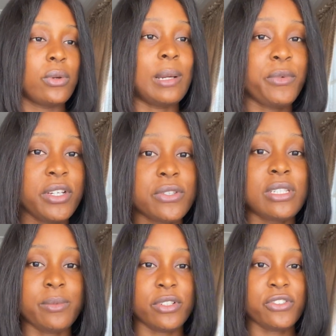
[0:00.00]
I'm going to
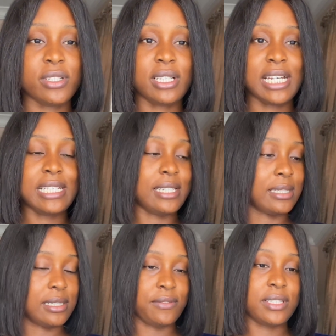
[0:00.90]
demonstrate the light
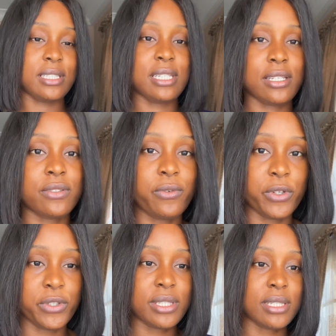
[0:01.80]
sensitivity test for
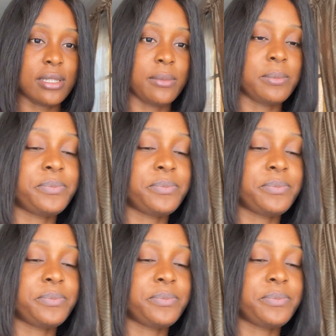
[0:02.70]
you to see.